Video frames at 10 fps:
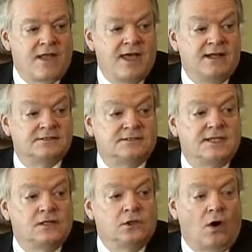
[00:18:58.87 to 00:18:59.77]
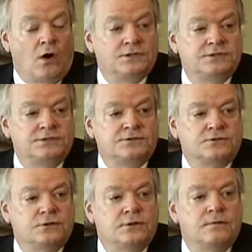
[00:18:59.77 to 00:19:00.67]
And is the
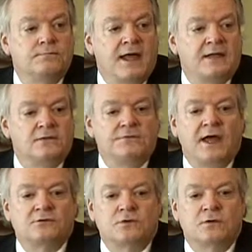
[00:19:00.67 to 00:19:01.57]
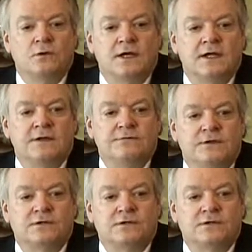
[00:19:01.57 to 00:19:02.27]
largest manufacturing wave